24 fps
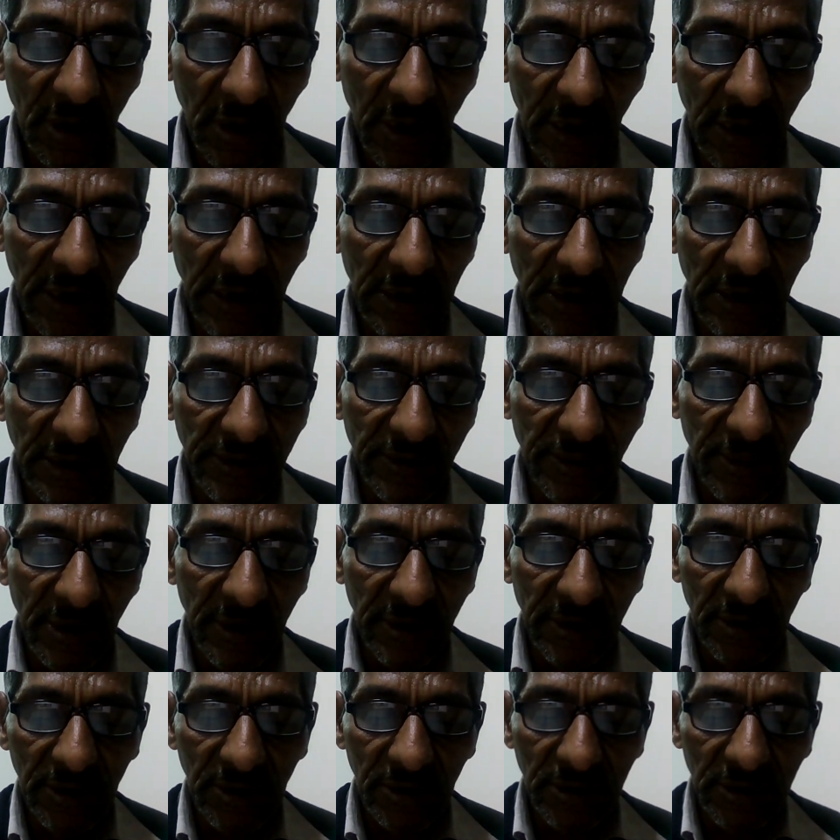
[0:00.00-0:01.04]
unless the
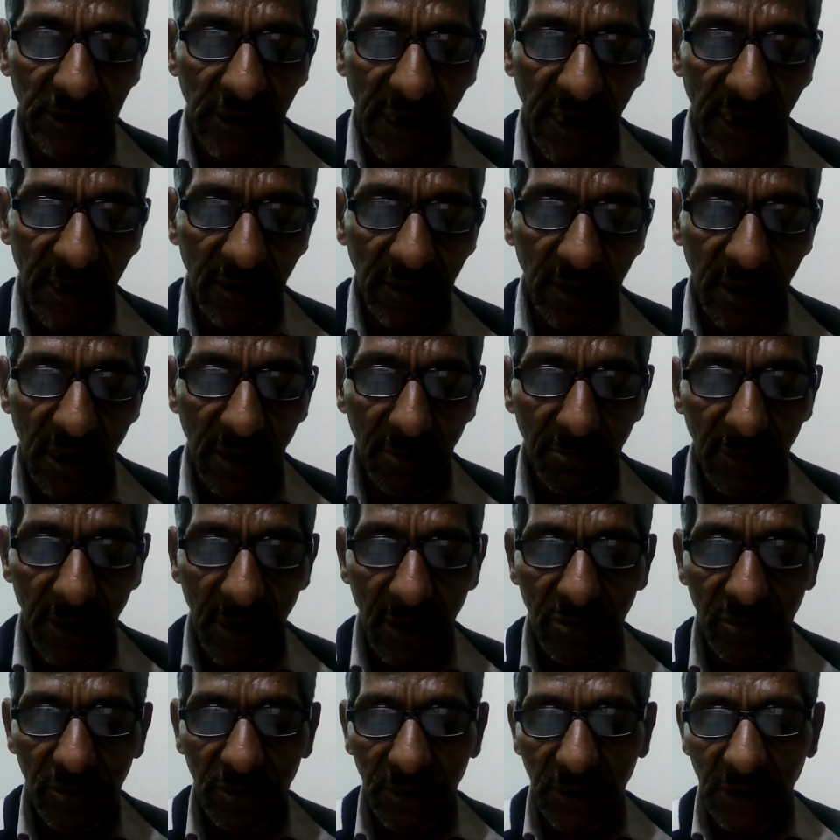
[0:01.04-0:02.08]
entire
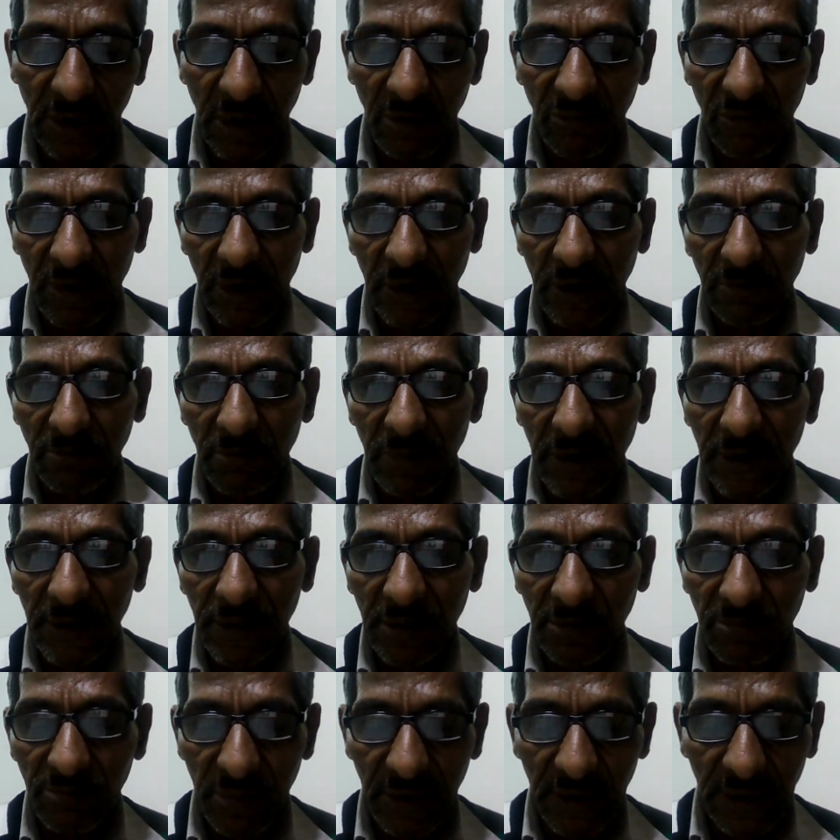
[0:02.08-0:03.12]
amount covered by
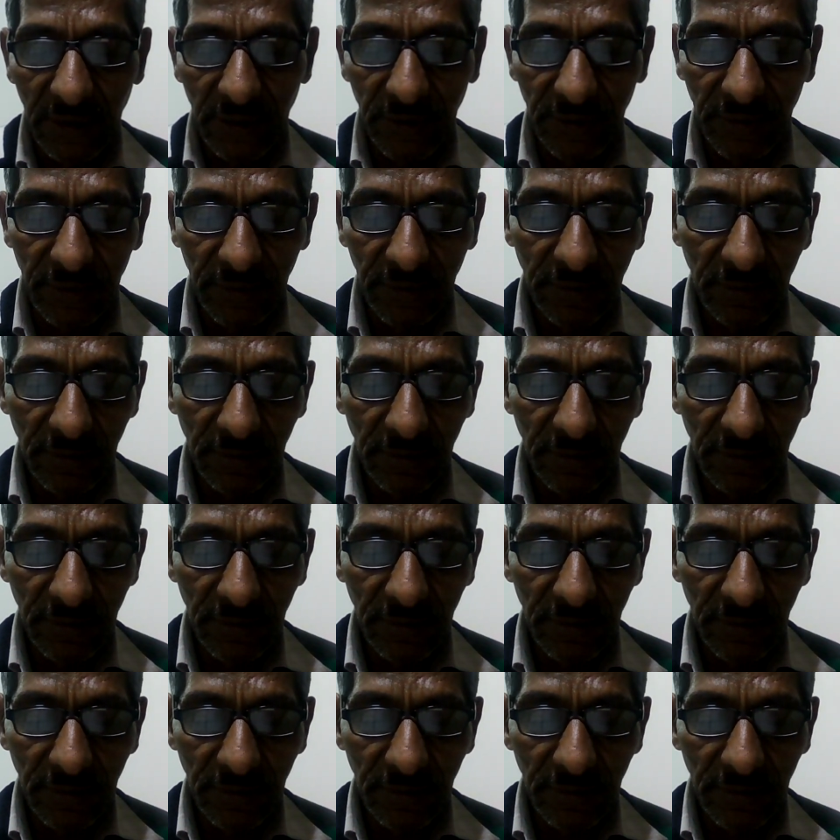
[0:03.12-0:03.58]
the bills